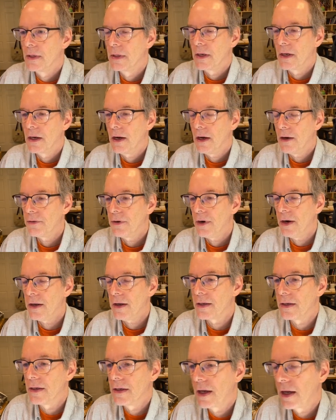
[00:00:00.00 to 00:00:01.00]
All
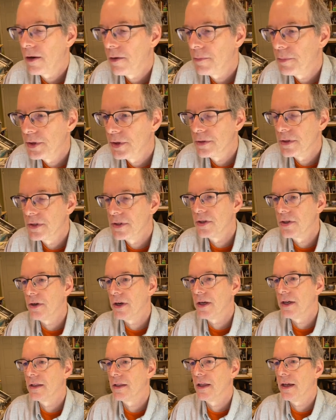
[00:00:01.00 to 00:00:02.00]
right, I hope you
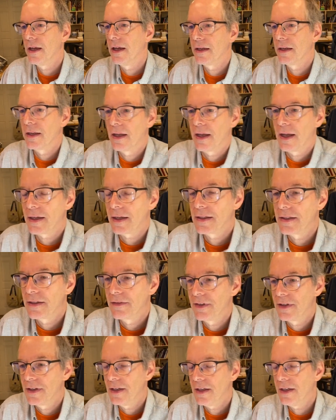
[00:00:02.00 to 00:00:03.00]
enjoyed that
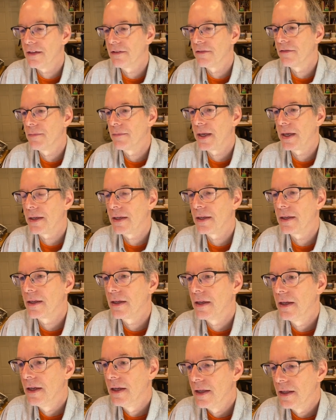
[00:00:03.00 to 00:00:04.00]
activity of making
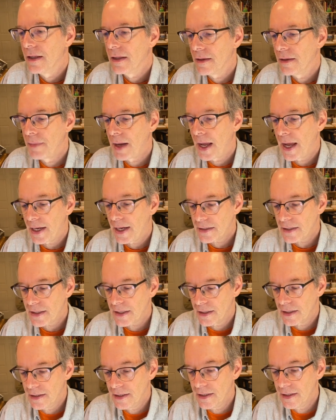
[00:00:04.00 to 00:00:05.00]
the
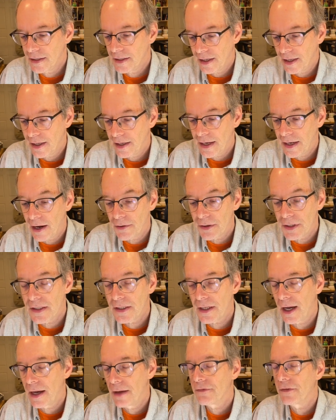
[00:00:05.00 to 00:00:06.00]
mask. And now
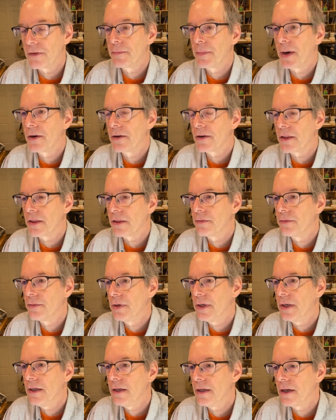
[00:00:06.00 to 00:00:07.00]
it's time for part
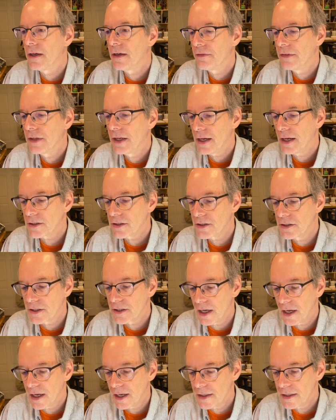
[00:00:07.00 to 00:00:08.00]
3 of the
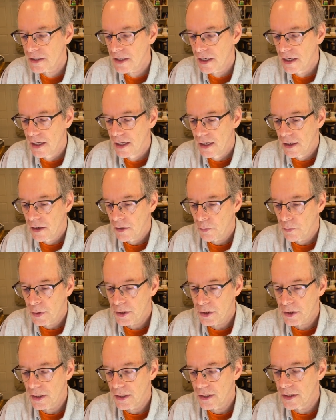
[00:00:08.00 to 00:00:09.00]
exercise,
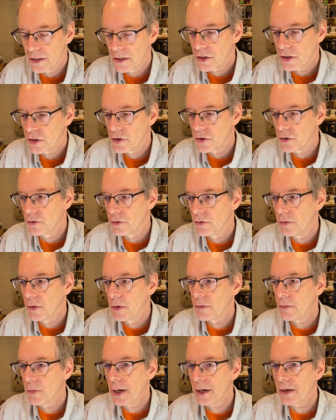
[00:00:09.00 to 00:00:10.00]
which is to
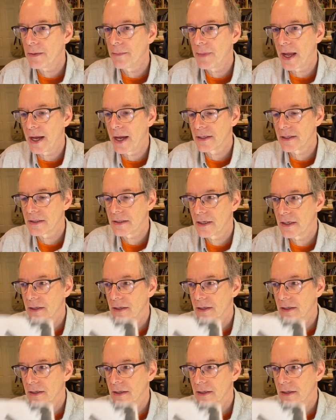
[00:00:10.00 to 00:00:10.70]
wear the mask.